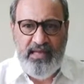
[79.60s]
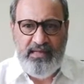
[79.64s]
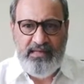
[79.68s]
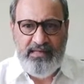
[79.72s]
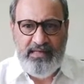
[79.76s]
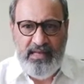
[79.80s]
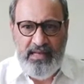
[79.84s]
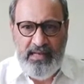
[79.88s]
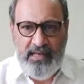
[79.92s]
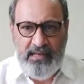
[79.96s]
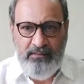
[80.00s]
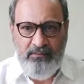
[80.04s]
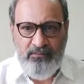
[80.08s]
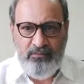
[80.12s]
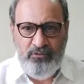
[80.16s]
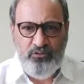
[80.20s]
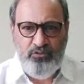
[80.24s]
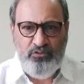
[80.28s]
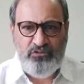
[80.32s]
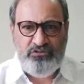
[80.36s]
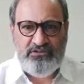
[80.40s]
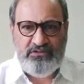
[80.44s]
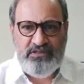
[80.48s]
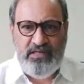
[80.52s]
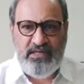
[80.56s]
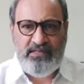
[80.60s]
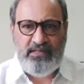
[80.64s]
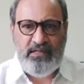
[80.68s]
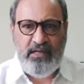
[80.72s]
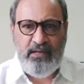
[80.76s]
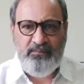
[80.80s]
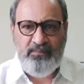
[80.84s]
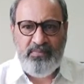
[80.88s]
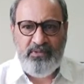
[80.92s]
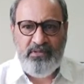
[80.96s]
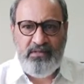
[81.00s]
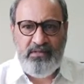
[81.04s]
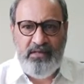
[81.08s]
and help to set
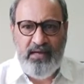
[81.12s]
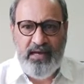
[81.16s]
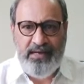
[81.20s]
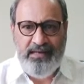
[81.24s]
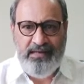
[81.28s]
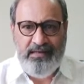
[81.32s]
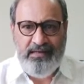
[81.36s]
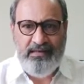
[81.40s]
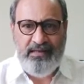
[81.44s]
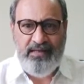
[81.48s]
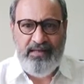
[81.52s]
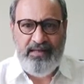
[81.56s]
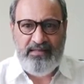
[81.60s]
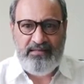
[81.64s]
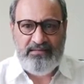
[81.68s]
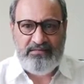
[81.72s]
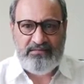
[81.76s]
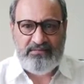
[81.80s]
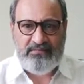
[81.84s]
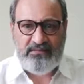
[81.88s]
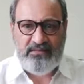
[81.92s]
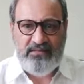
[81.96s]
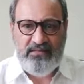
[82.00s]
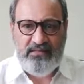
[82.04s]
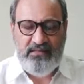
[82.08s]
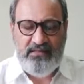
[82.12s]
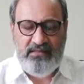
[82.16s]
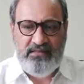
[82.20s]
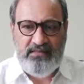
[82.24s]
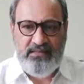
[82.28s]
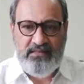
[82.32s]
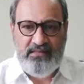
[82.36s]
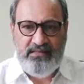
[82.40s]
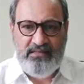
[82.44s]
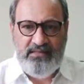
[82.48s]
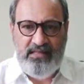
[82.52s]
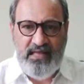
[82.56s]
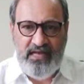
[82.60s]
up guidelines
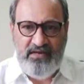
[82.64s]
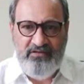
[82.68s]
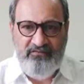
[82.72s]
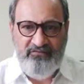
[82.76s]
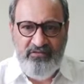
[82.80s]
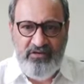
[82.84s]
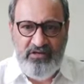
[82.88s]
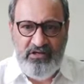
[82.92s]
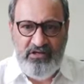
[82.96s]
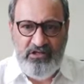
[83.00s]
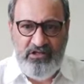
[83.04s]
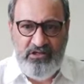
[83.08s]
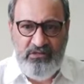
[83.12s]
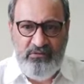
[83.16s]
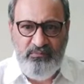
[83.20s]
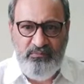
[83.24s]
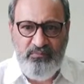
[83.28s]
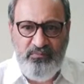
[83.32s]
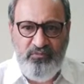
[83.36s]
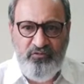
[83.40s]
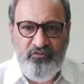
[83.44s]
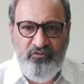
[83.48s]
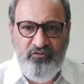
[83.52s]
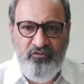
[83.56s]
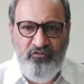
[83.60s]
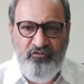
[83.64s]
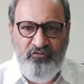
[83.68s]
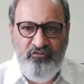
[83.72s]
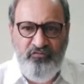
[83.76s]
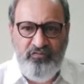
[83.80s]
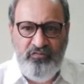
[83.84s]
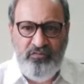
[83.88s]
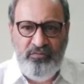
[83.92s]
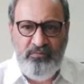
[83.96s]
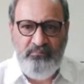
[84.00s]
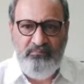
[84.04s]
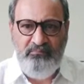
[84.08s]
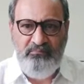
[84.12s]
that will
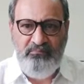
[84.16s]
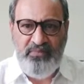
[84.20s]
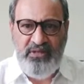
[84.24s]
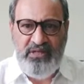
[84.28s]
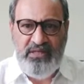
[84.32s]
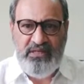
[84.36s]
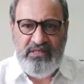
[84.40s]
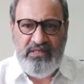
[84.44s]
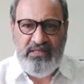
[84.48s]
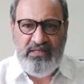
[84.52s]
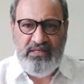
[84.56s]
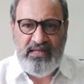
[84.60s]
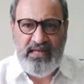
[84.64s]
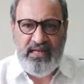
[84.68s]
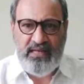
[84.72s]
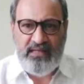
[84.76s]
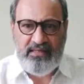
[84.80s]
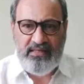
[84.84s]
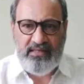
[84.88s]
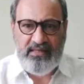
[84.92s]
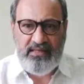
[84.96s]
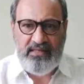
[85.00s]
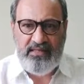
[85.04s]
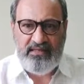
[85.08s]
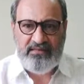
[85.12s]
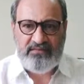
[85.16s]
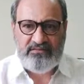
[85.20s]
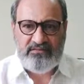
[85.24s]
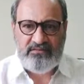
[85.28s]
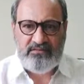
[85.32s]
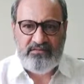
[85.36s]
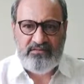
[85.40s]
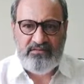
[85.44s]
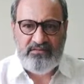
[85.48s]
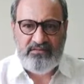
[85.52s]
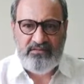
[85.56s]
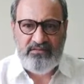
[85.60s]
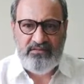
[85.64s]
improve meeting
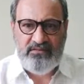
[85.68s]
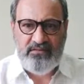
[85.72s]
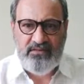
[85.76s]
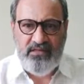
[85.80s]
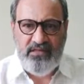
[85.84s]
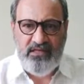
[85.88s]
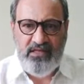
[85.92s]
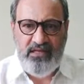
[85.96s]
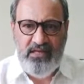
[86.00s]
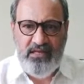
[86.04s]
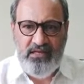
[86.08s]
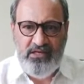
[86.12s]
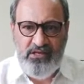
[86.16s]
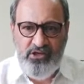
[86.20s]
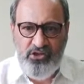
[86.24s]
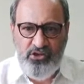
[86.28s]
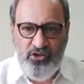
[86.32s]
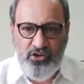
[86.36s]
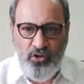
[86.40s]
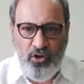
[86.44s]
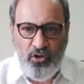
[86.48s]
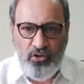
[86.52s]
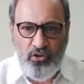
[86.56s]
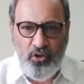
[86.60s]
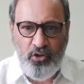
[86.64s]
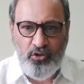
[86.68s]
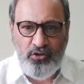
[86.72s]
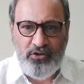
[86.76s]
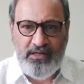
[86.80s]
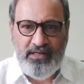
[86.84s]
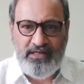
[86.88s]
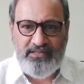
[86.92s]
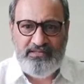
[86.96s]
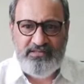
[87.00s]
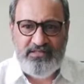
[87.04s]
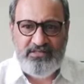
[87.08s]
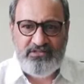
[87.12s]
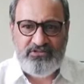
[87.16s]
etiquettes in your
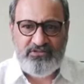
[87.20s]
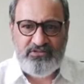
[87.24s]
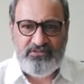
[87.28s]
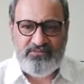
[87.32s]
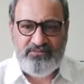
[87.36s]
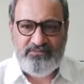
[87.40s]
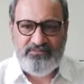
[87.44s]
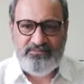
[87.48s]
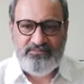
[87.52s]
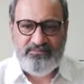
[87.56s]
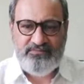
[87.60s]
organization.